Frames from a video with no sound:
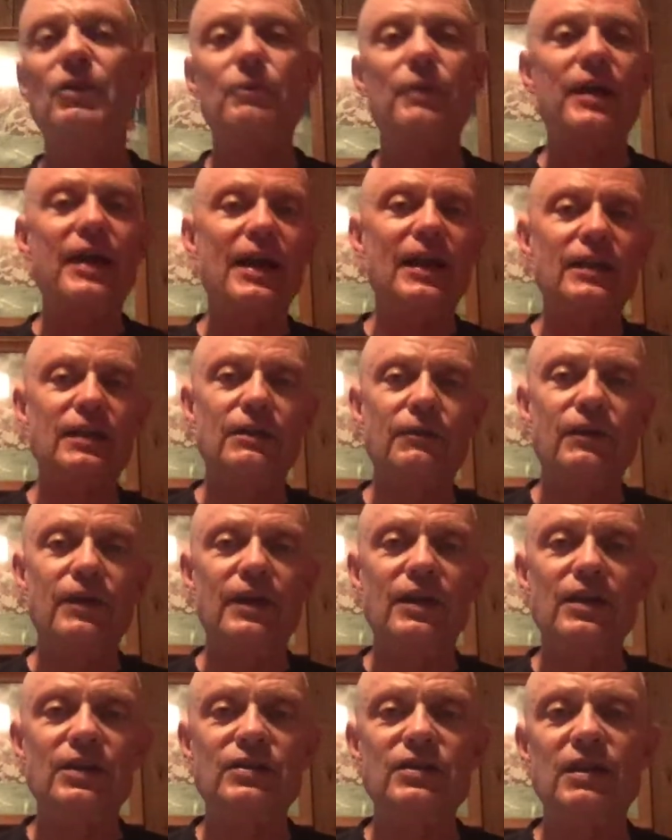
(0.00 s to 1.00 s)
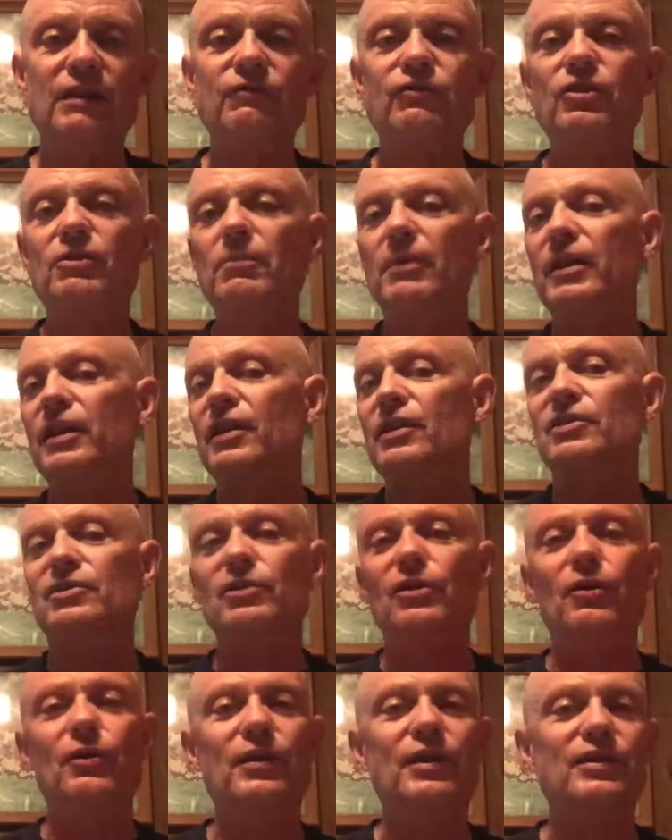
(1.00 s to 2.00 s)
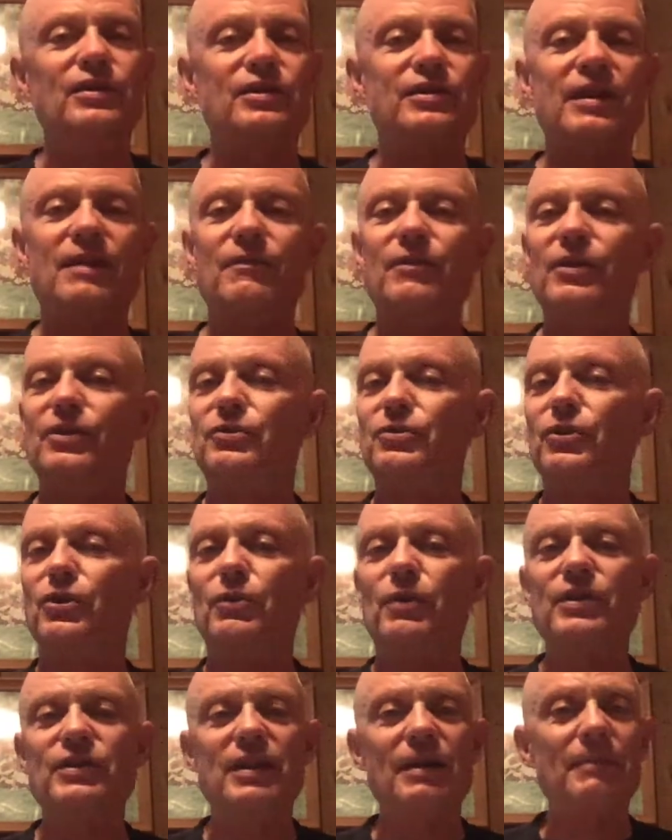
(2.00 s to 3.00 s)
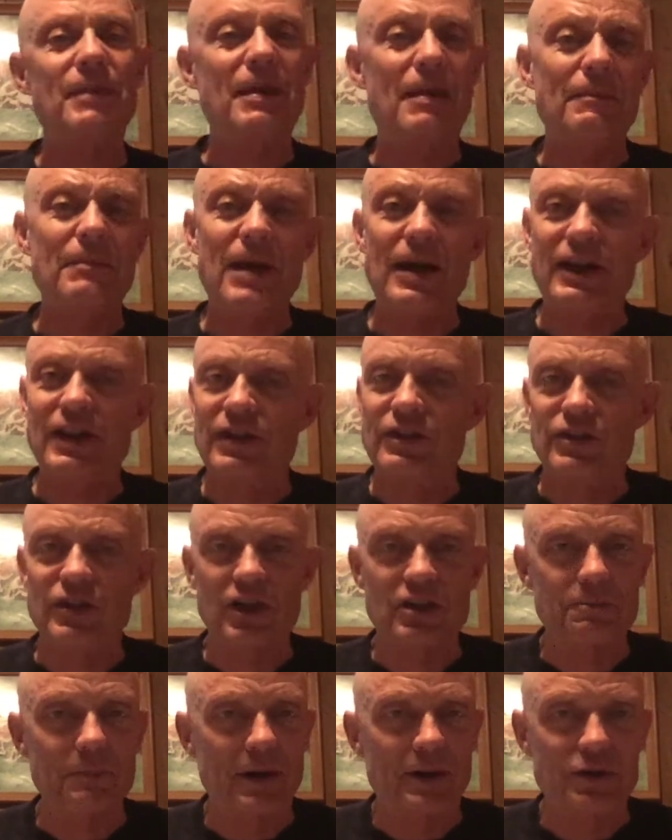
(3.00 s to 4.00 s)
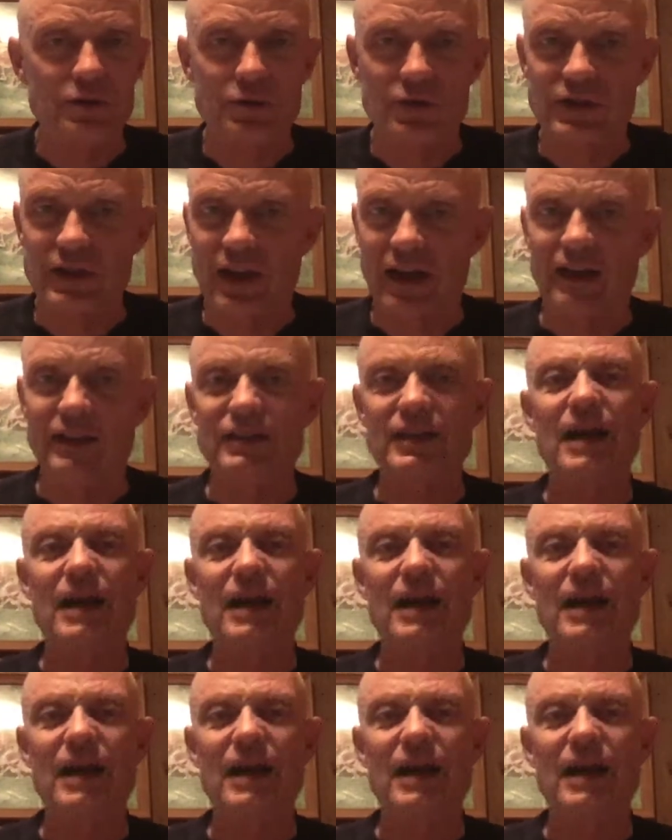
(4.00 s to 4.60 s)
reality of it is, if the humidity is low and it's 72 degrees, I'm not going to adjust by 2 seconds.